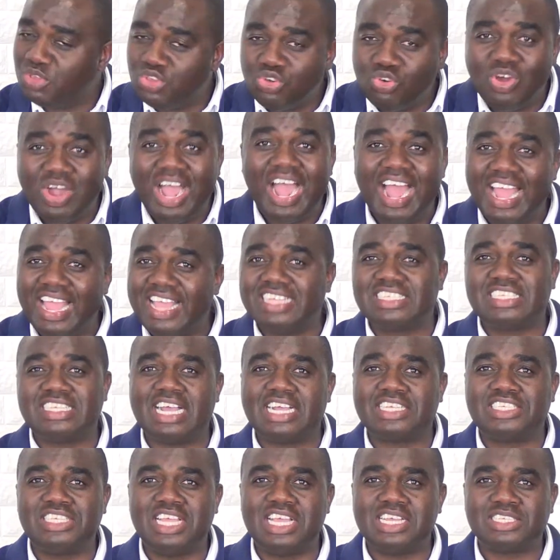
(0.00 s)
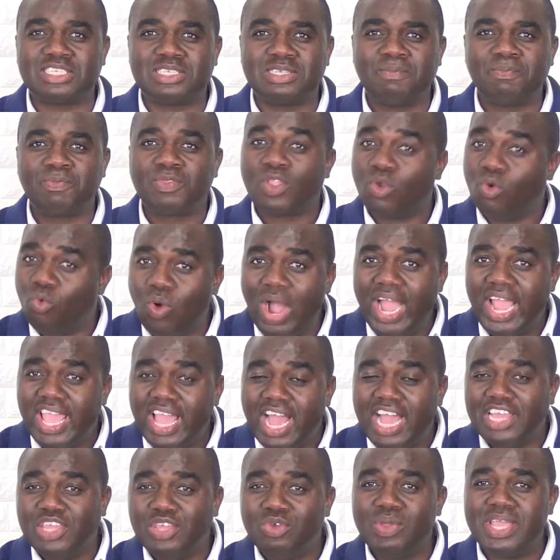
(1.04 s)
you are a success. Why
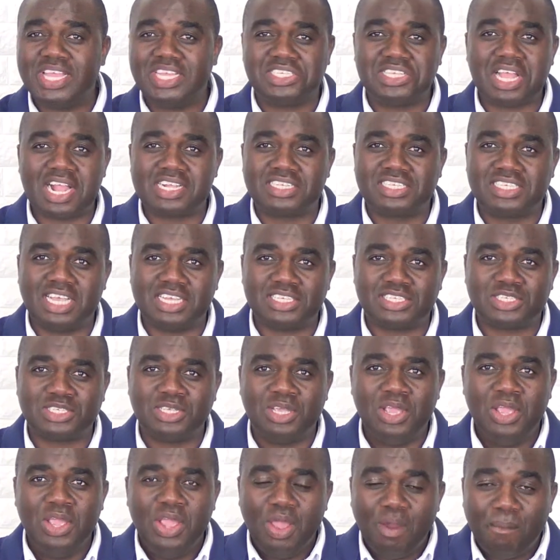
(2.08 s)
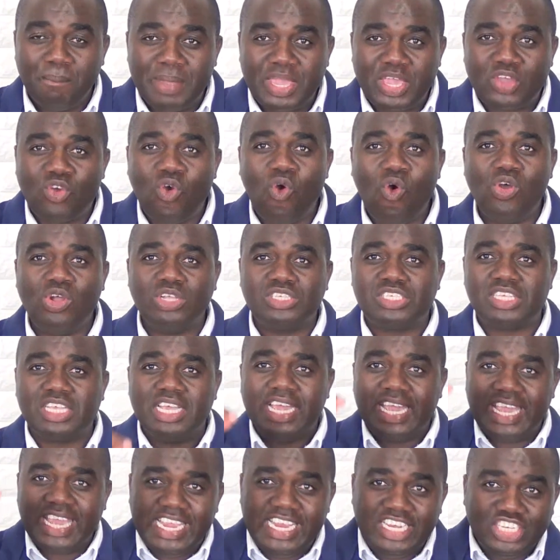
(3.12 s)
are you a success? Because
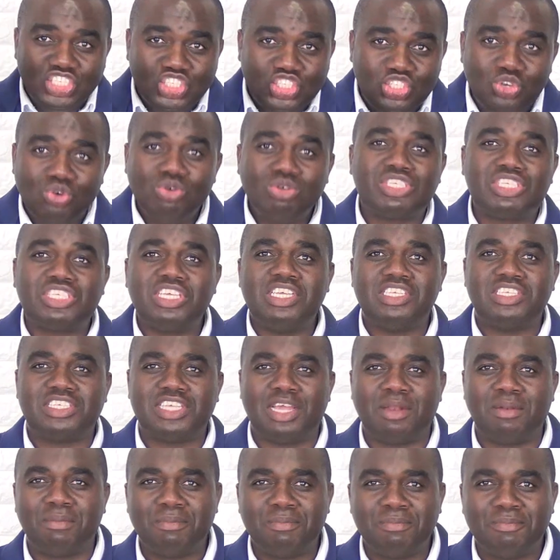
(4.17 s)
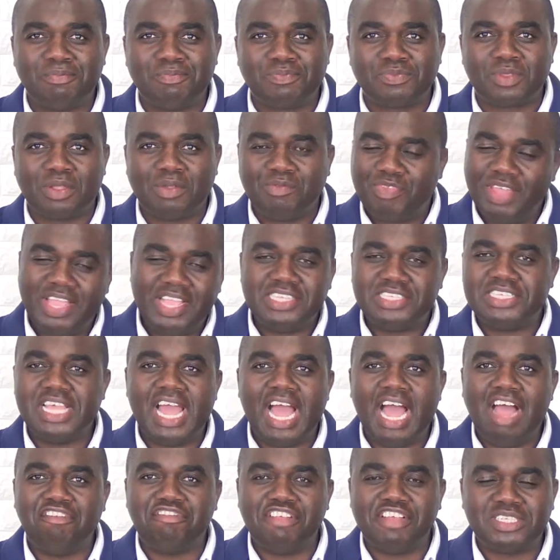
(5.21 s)
in due season, there is a
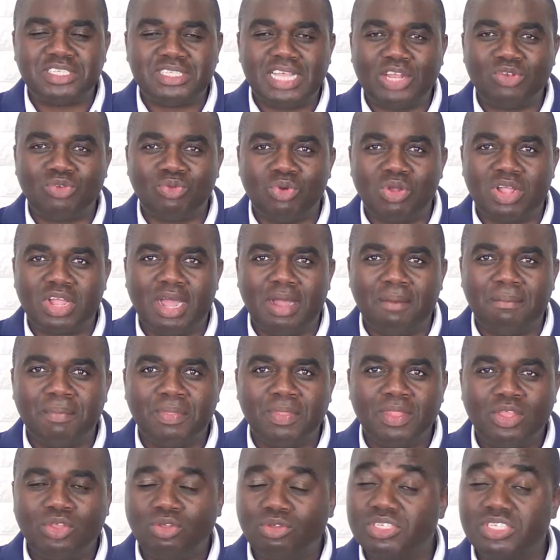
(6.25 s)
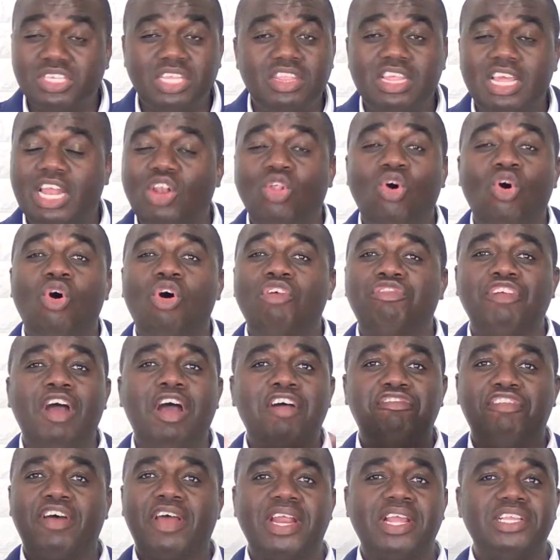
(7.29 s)
harvest that will come. You see, the law of
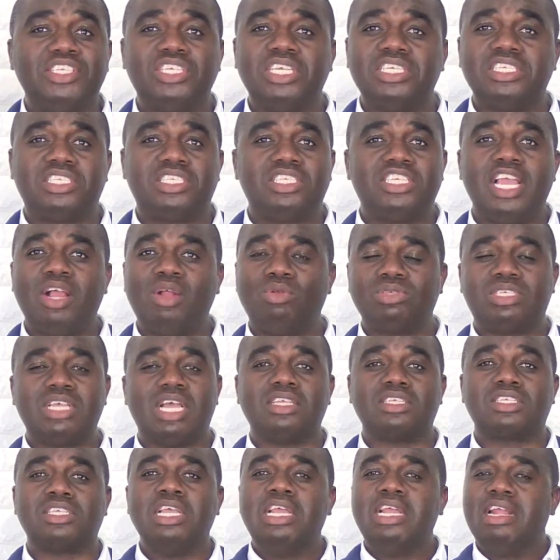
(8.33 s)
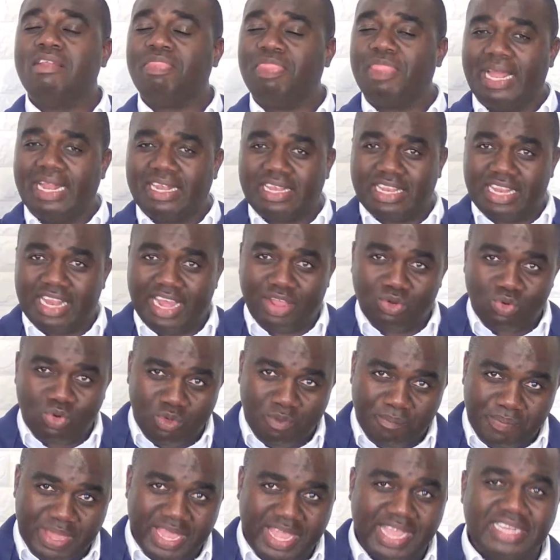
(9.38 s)
averages tells us that there
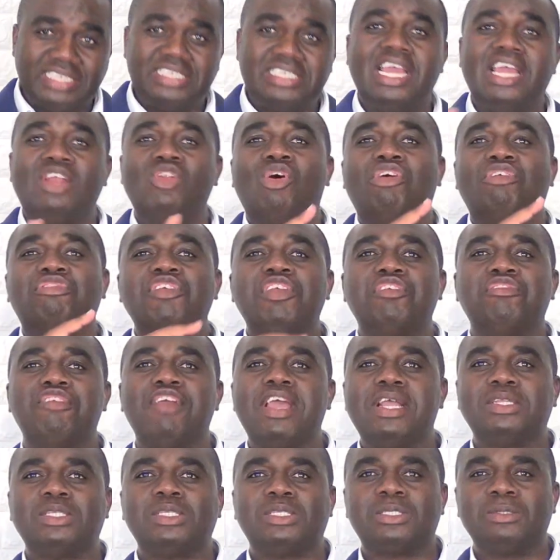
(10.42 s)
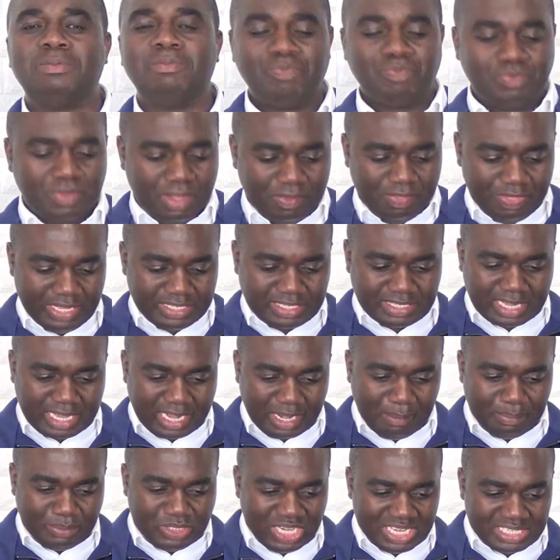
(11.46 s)
will be a turn of events. The
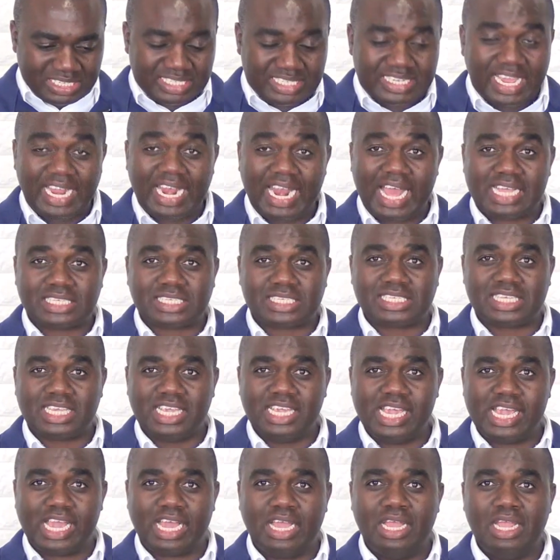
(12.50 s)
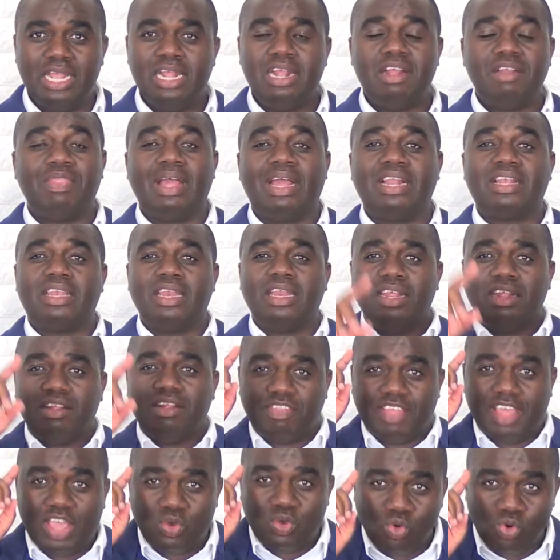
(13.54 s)
scriptures tell us here that
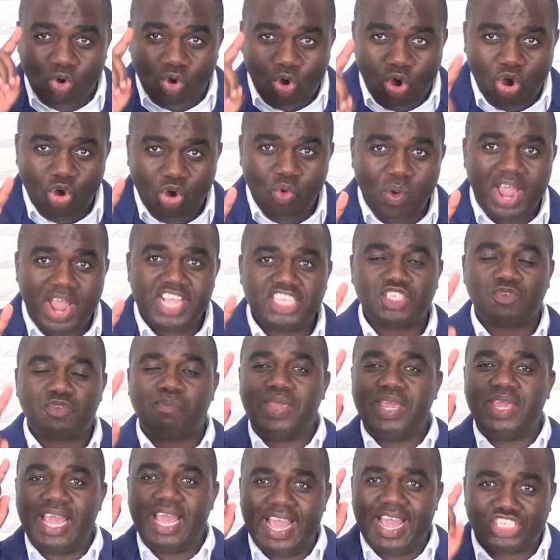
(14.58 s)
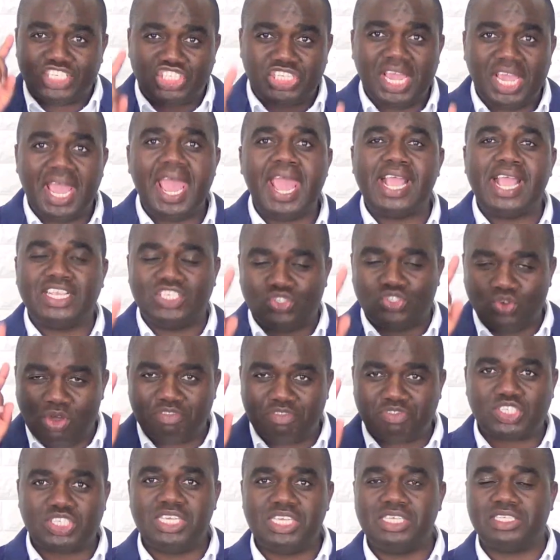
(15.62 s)
there will always be a change
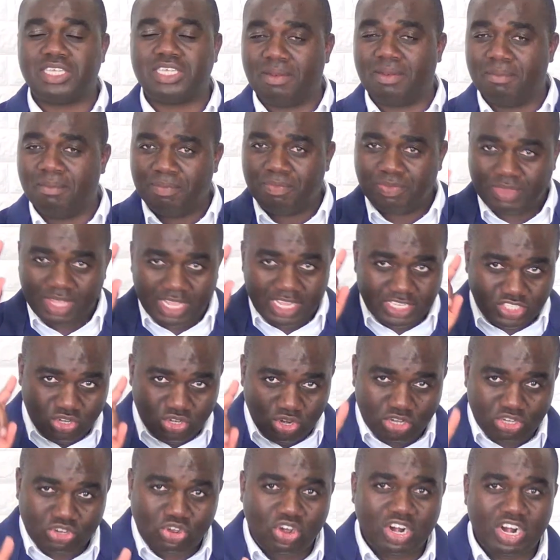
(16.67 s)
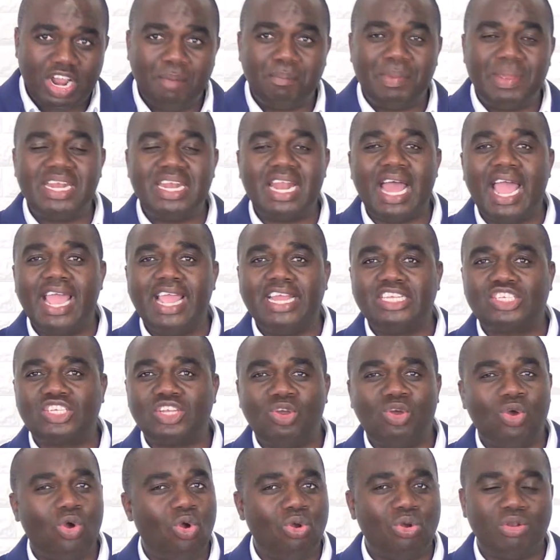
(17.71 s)
of season. It's not gonna be night
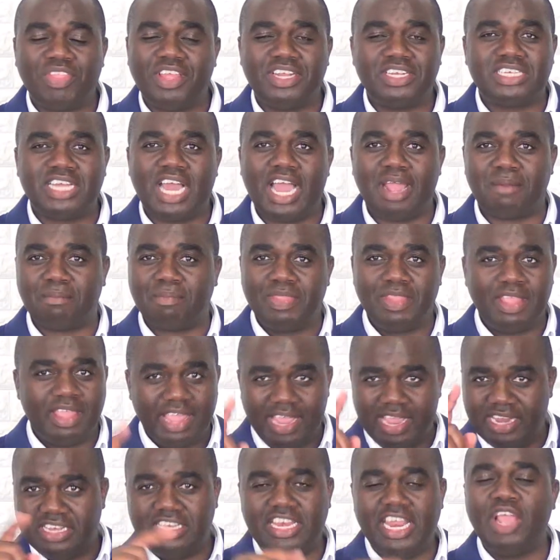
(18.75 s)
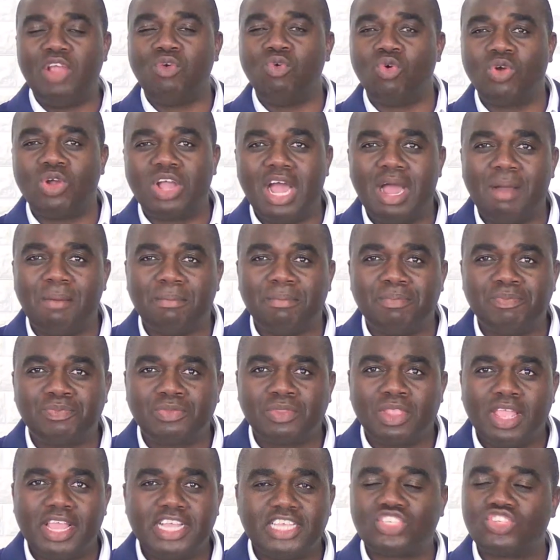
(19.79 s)
all the time. A day will come.
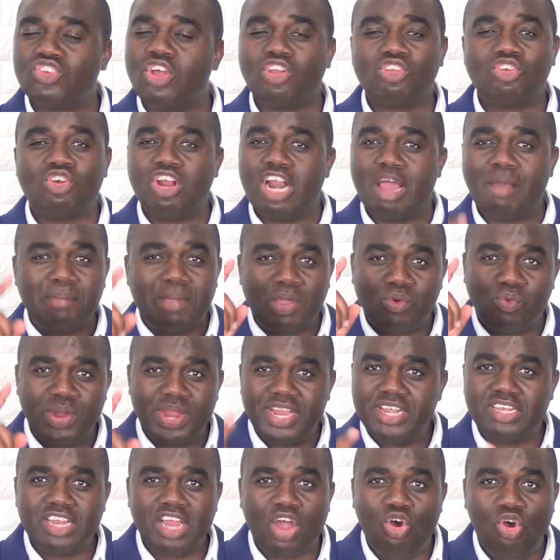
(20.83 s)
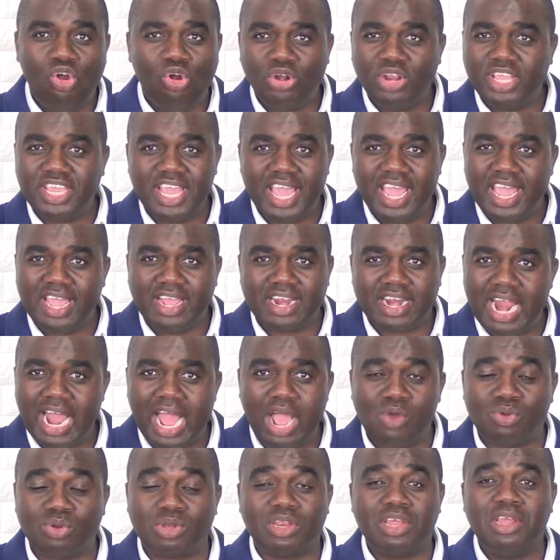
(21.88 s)
It's not gonna be winter all year
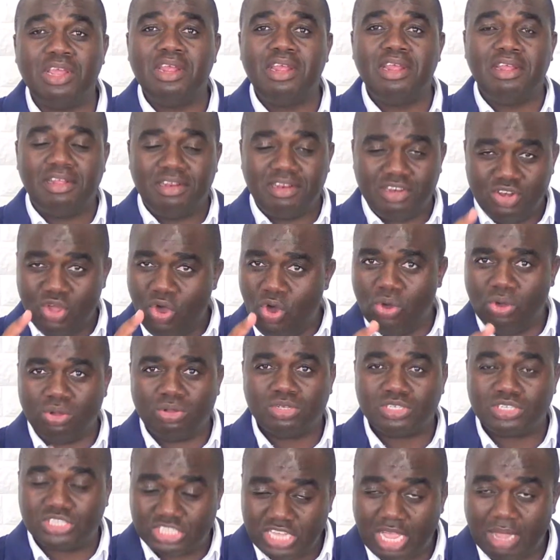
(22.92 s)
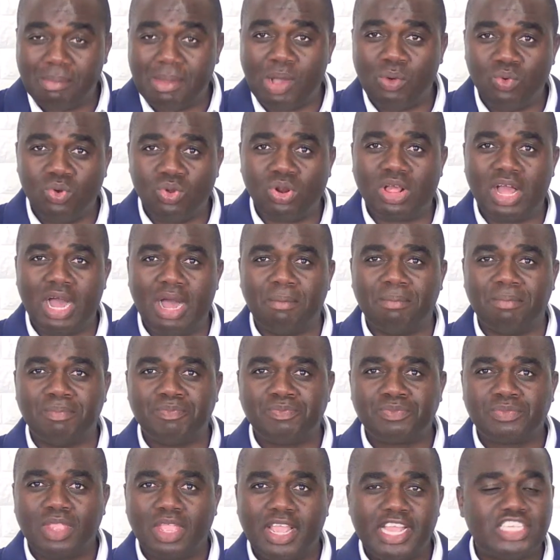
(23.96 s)
round. No, summer will come.
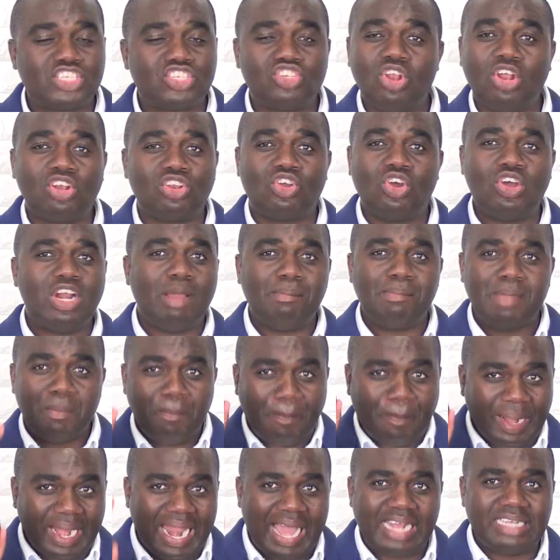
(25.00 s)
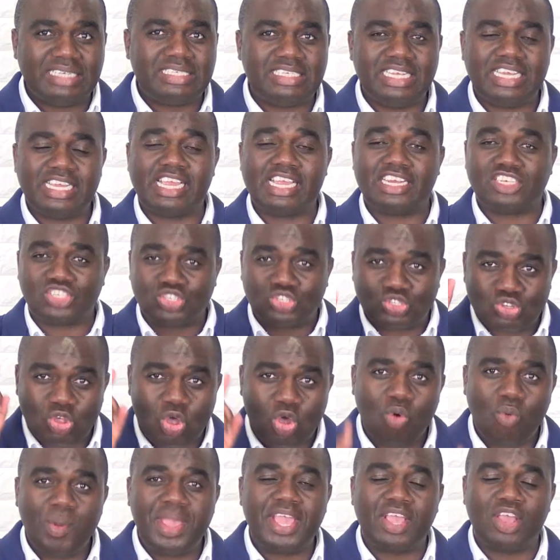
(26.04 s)
It's not gonna be planting and
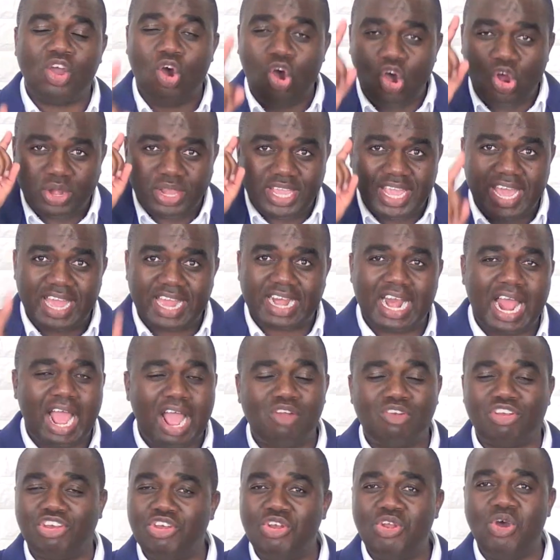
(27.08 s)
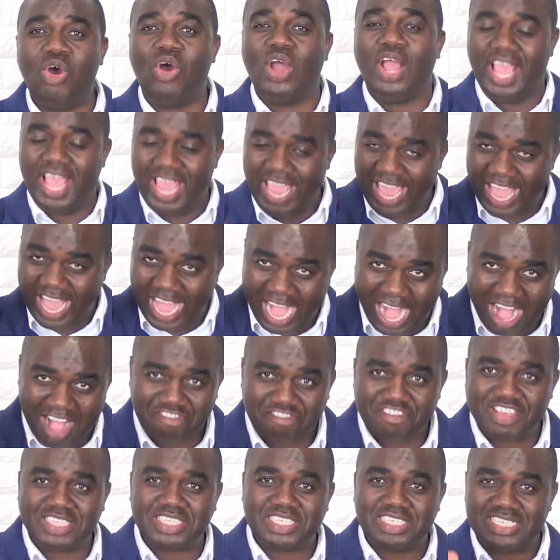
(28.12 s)
sowing all year round. No, a
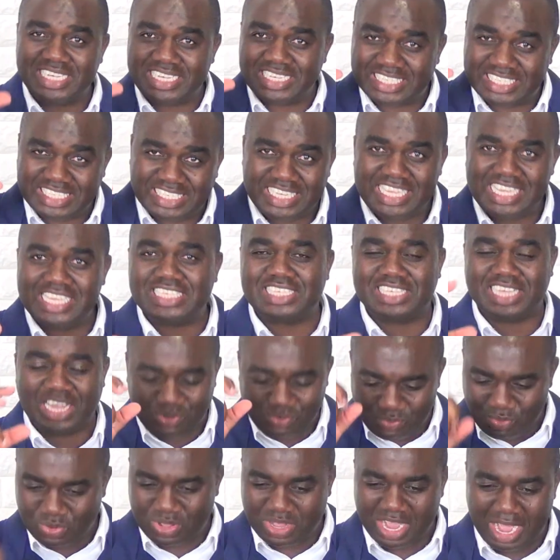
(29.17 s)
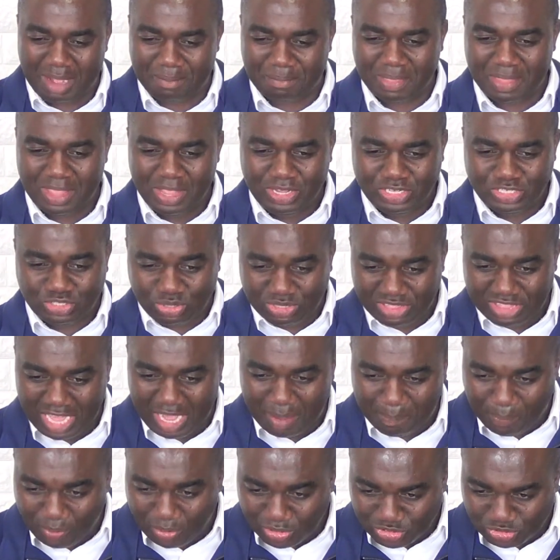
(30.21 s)
harvesting season will come. So the
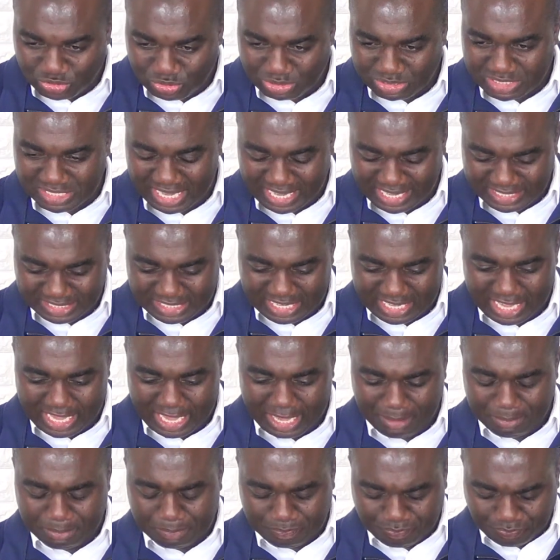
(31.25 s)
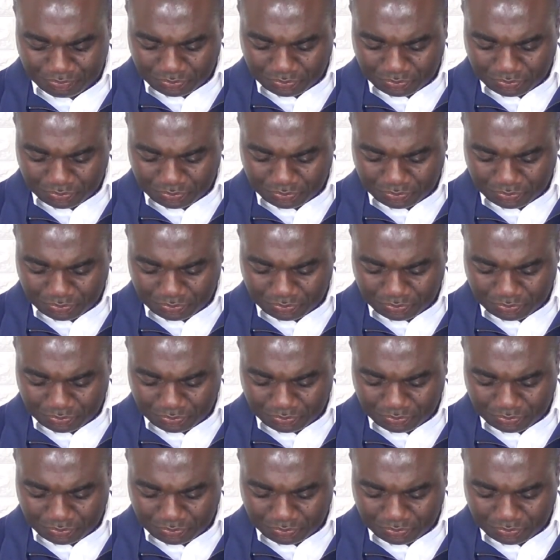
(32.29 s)
apostle says here,